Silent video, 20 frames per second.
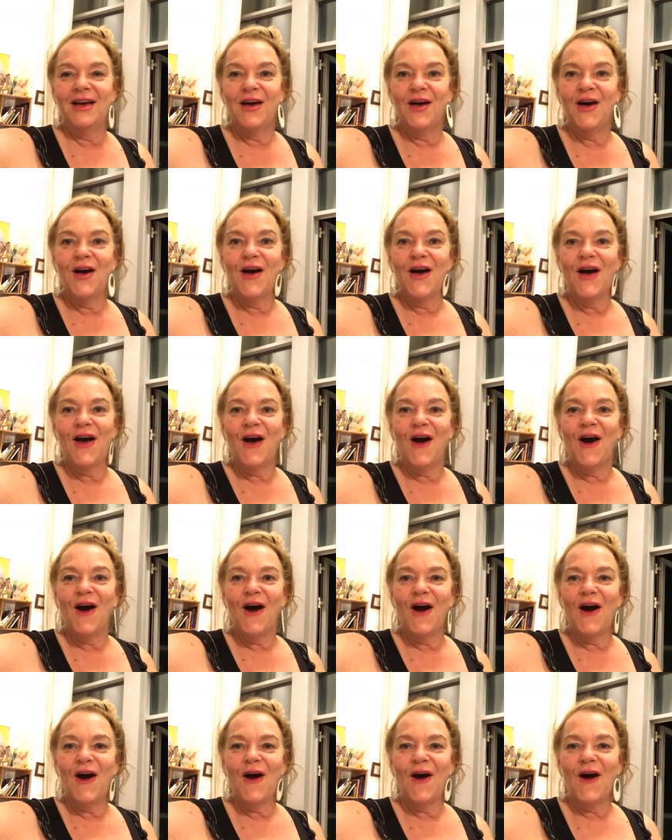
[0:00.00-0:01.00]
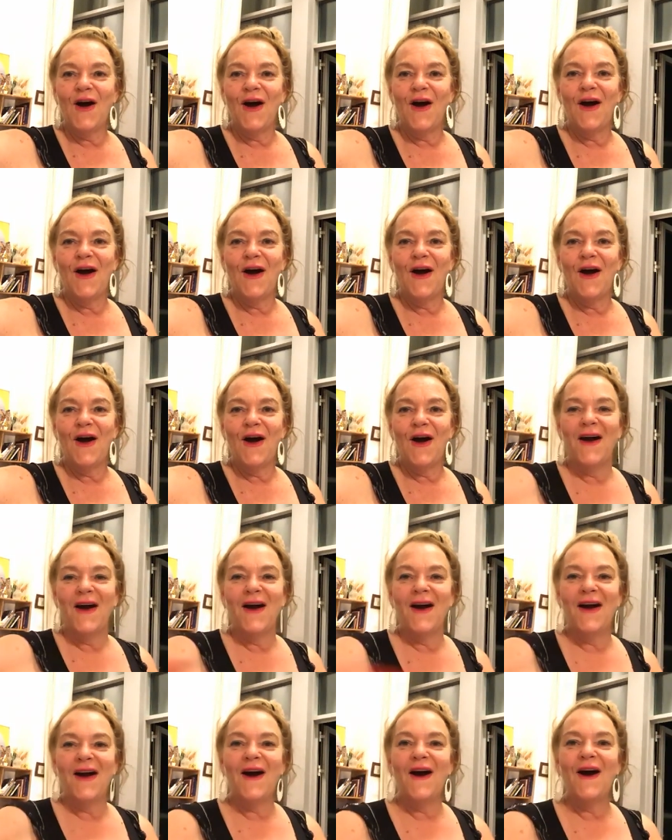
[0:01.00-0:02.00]

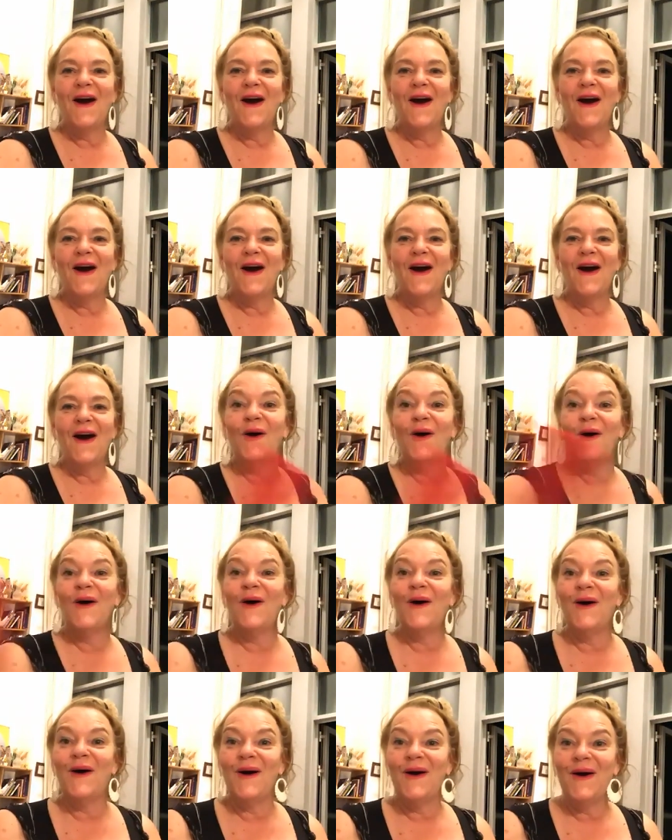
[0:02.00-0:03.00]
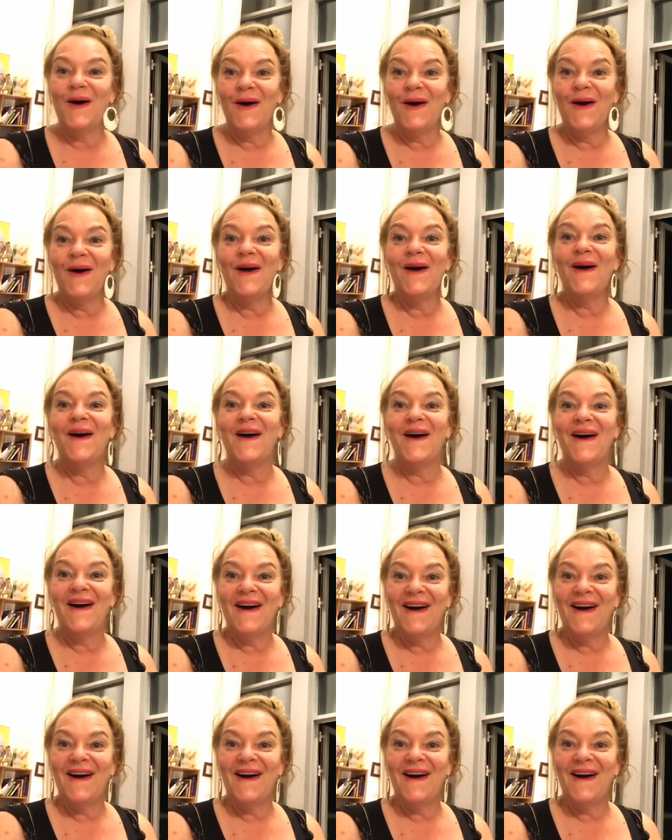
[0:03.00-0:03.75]
[no speech]